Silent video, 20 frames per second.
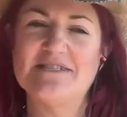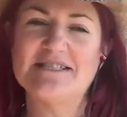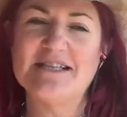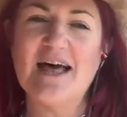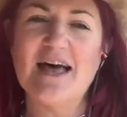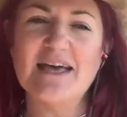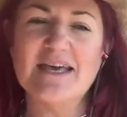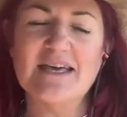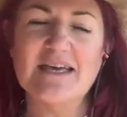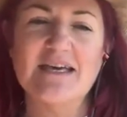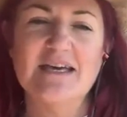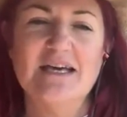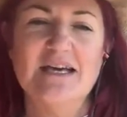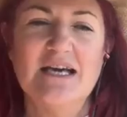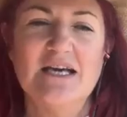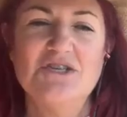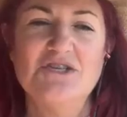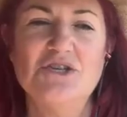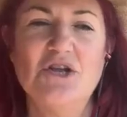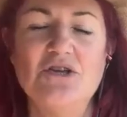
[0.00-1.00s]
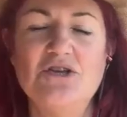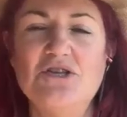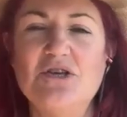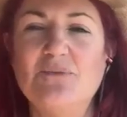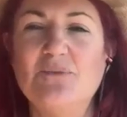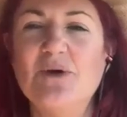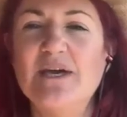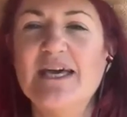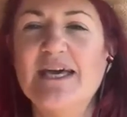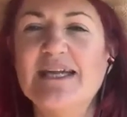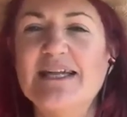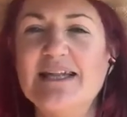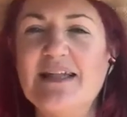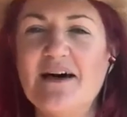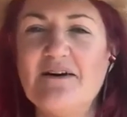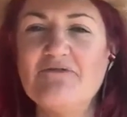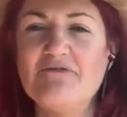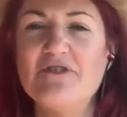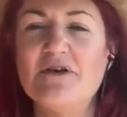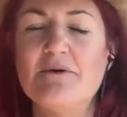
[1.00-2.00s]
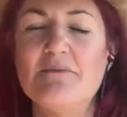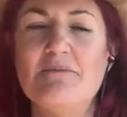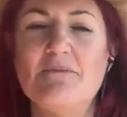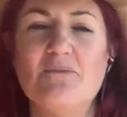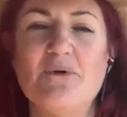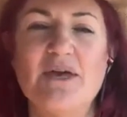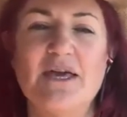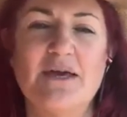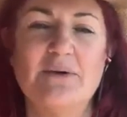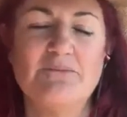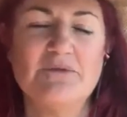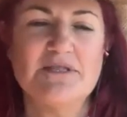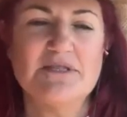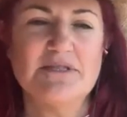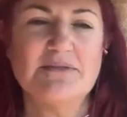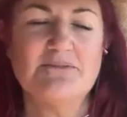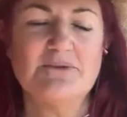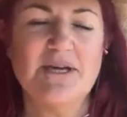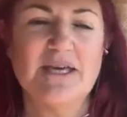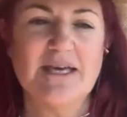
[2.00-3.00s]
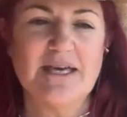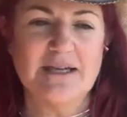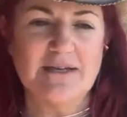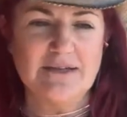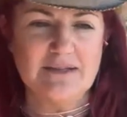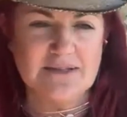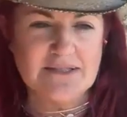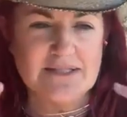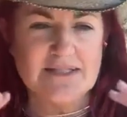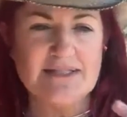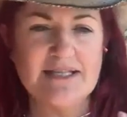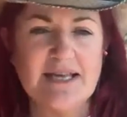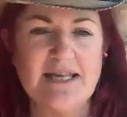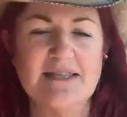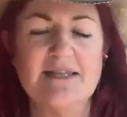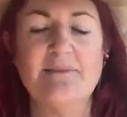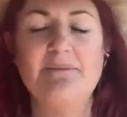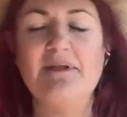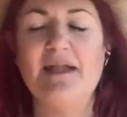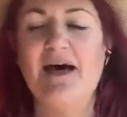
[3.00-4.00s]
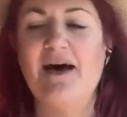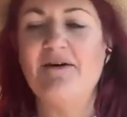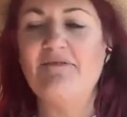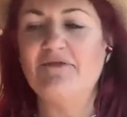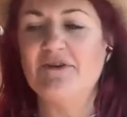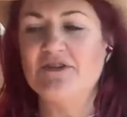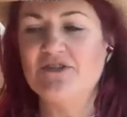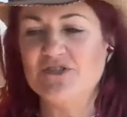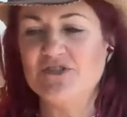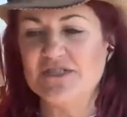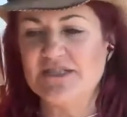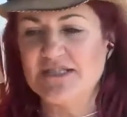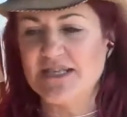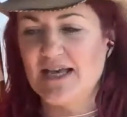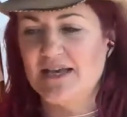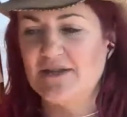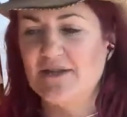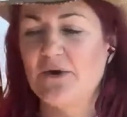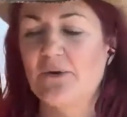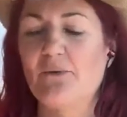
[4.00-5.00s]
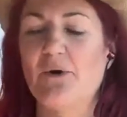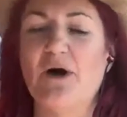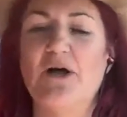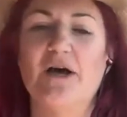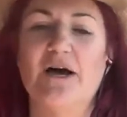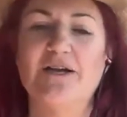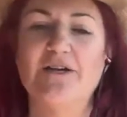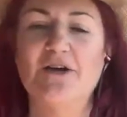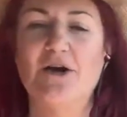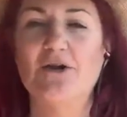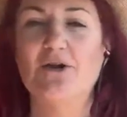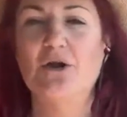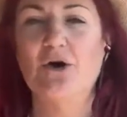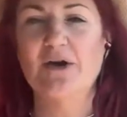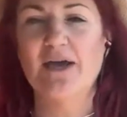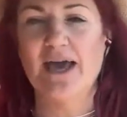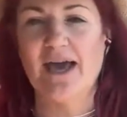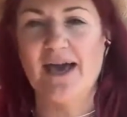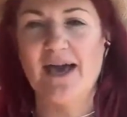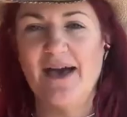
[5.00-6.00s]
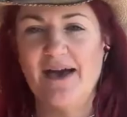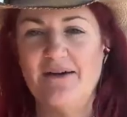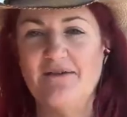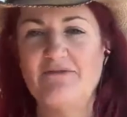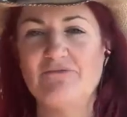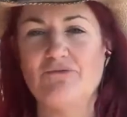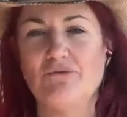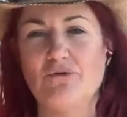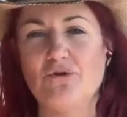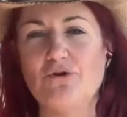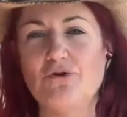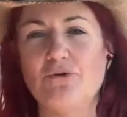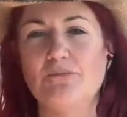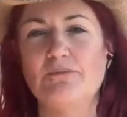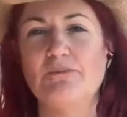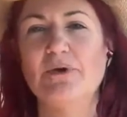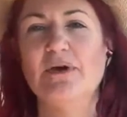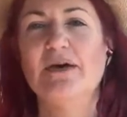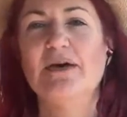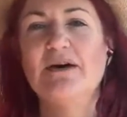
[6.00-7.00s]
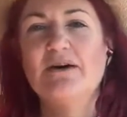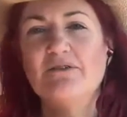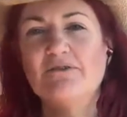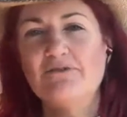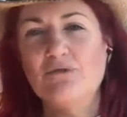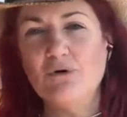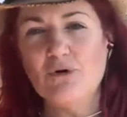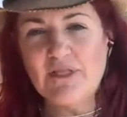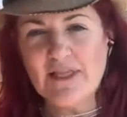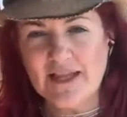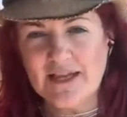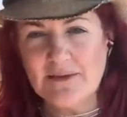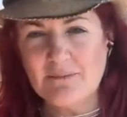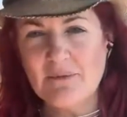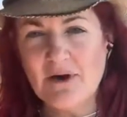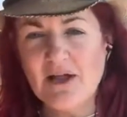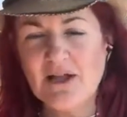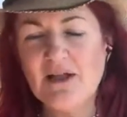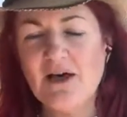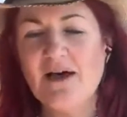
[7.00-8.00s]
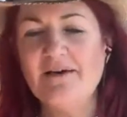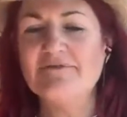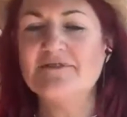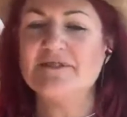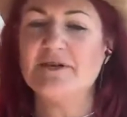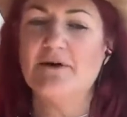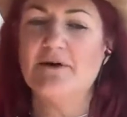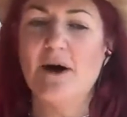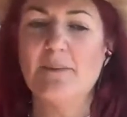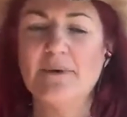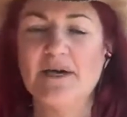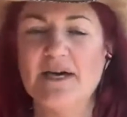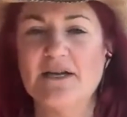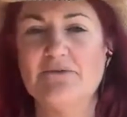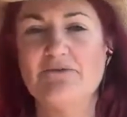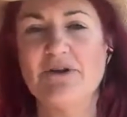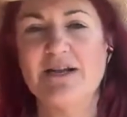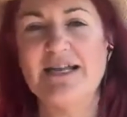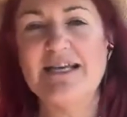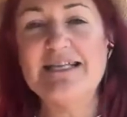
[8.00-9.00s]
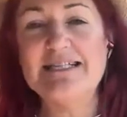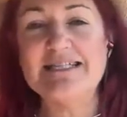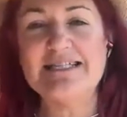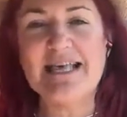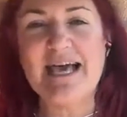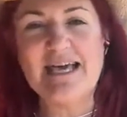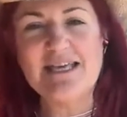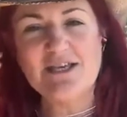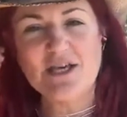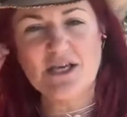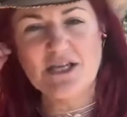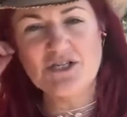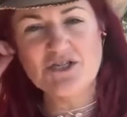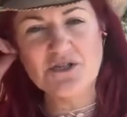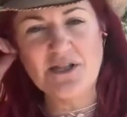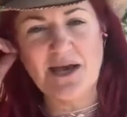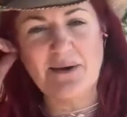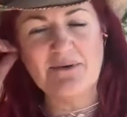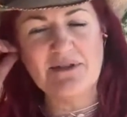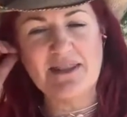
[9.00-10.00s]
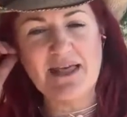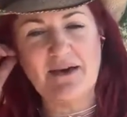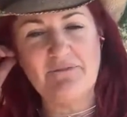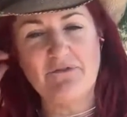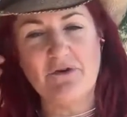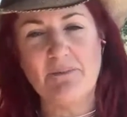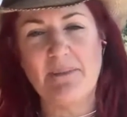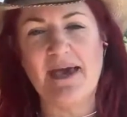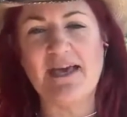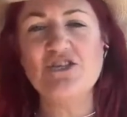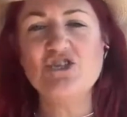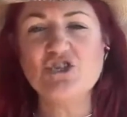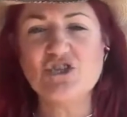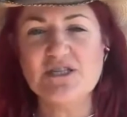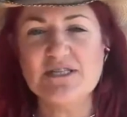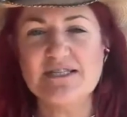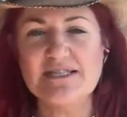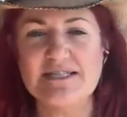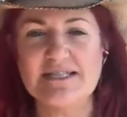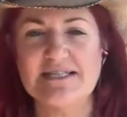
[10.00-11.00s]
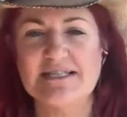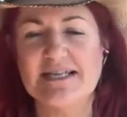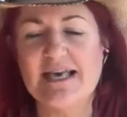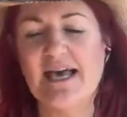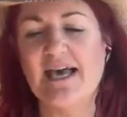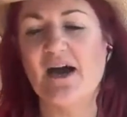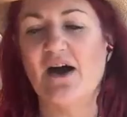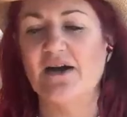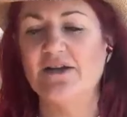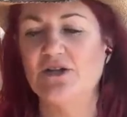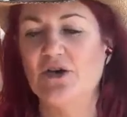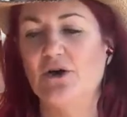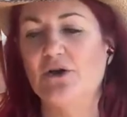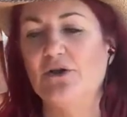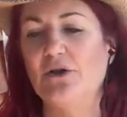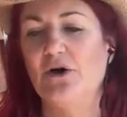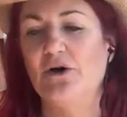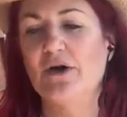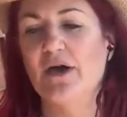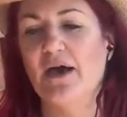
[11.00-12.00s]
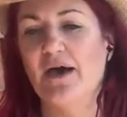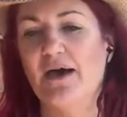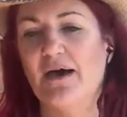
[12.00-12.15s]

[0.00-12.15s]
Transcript: like you know, you, we can love them, we can we can send them love, and just say, you know what, I no longer have room for that in my life, so I'm going to release that. You can do that with affirmations and say, I no longer,